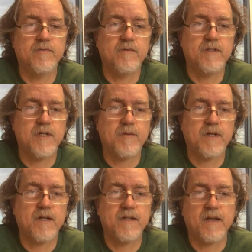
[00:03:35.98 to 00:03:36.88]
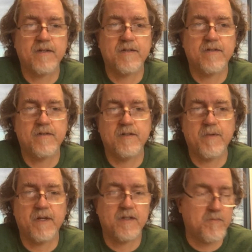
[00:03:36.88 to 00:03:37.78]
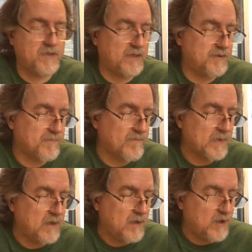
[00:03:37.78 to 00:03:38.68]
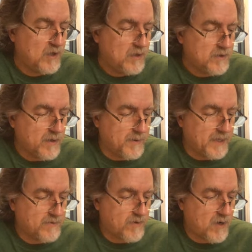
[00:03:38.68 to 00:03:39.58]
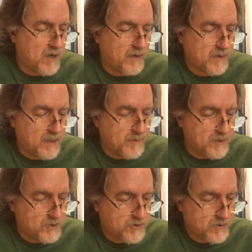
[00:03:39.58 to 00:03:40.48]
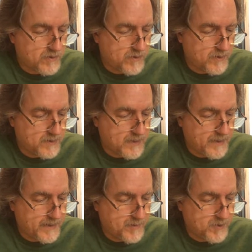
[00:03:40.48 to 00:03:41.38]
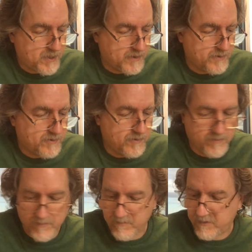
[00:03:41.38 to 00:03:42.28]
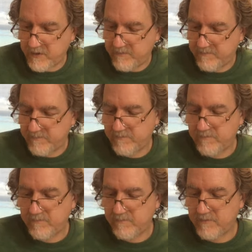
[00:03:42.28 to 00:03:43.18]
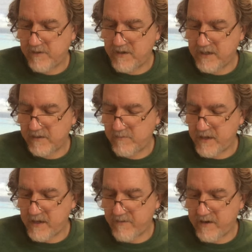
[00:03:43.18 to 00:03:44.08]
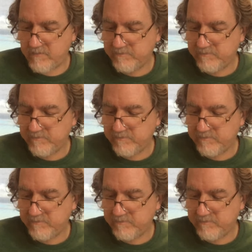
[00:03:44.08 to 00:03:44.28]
in some contexts, this makes some sense. So anyway, that's wrong. I'm going to circle the line it belongs to 3. All right, not too bad, right?